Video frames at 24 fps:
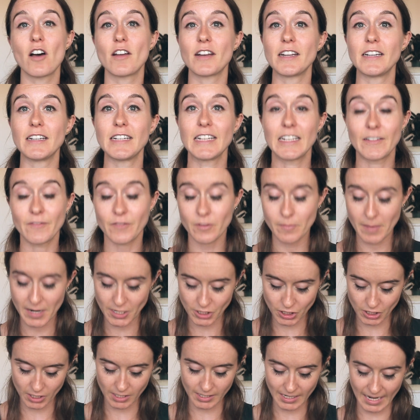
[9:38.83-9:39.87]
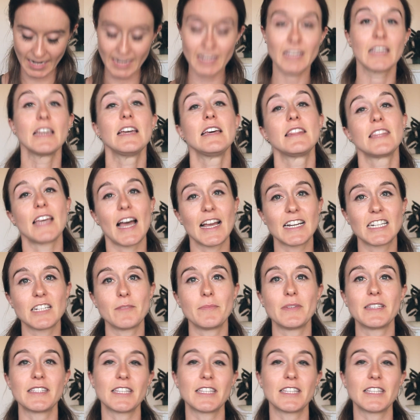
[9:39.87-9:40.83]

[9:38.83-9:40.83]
on an inflammation like the ITB